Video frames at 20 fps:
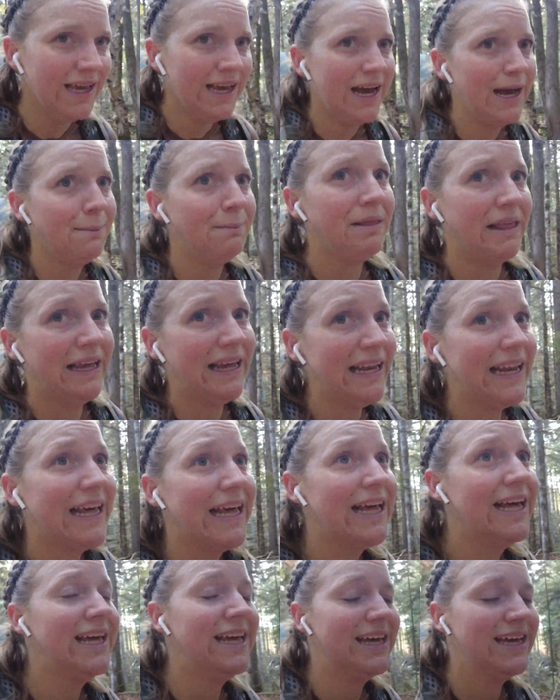I'm
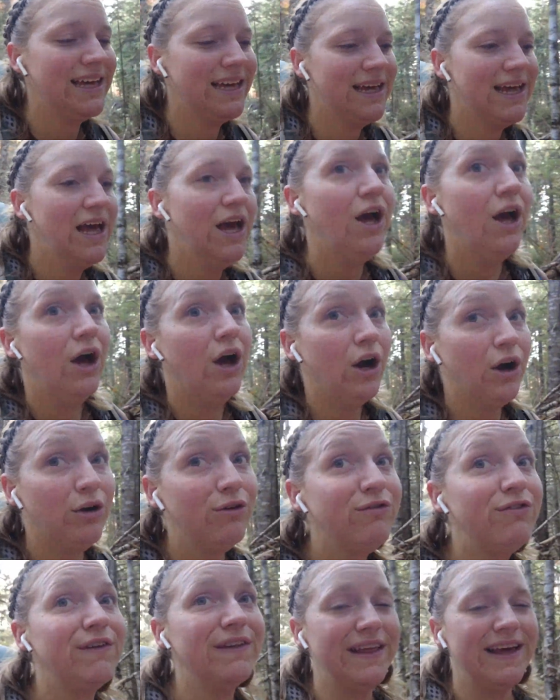planning,
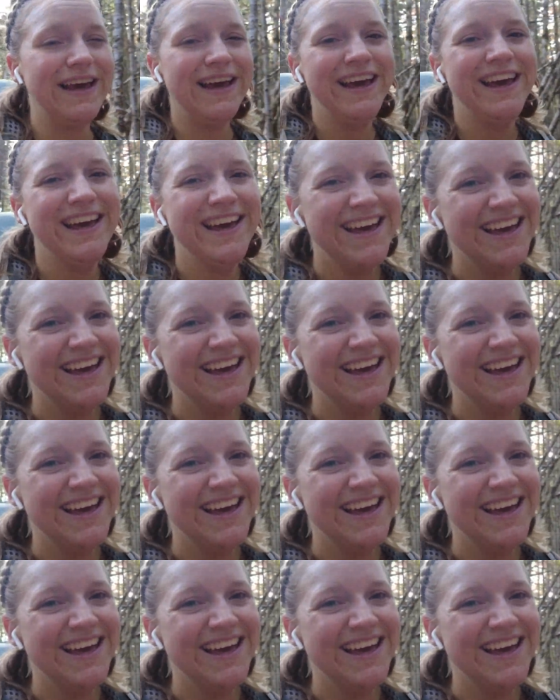hopefully,